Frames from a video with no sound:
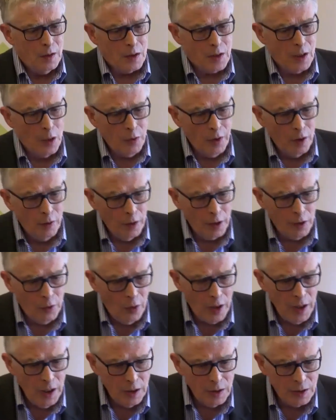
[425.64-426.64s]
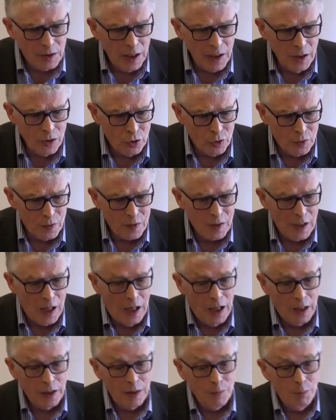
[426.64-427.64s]
So there are great dangers,
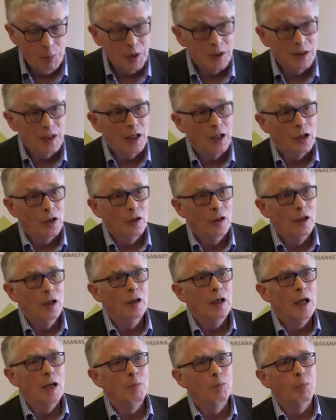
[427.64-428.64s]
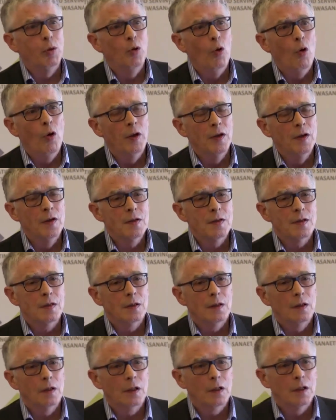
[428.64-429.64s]
and in particular,
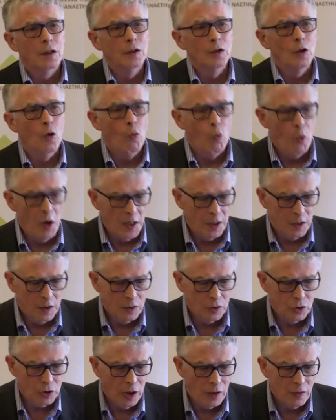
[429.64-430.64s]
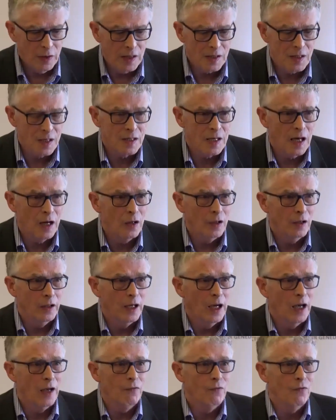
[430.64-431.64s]
employers can whinge
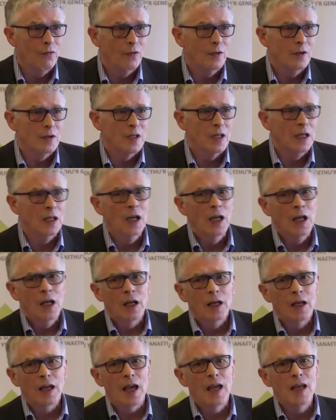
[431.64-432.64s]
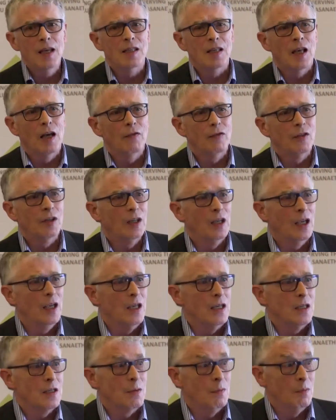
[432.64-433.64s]
unnecessarily. I've seen case after
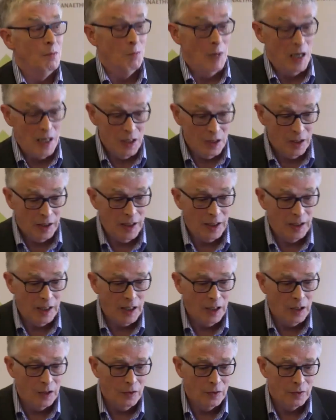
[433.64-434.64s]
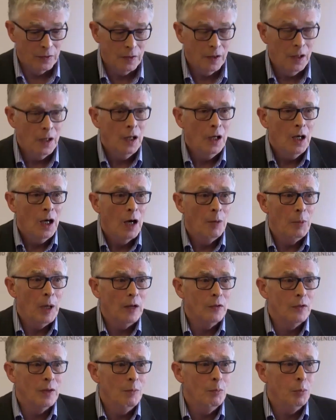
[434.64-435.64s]
case, mainly in England,
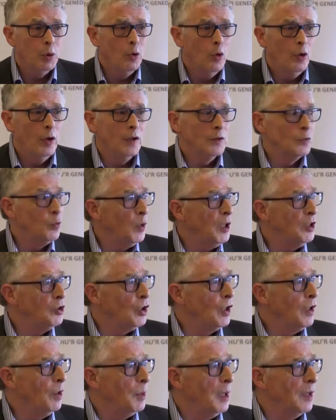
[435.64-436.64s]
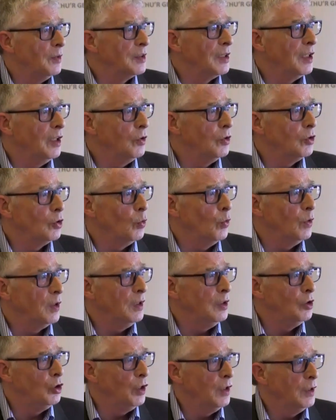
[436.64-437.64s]
about employers whinging about skill
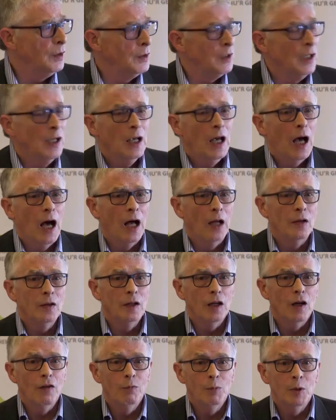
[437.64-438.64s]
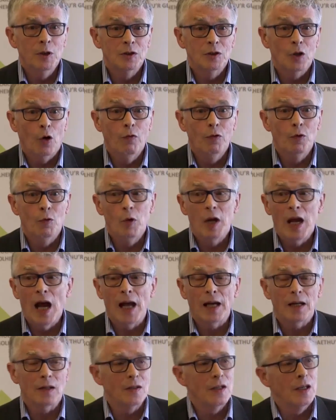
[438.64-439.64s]
shortages and governments often
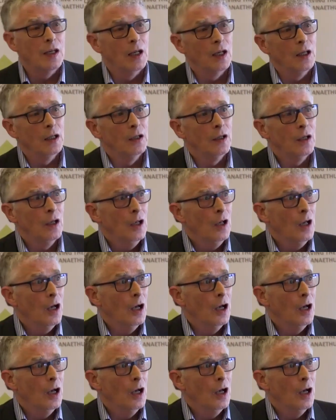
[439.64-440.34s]
reacting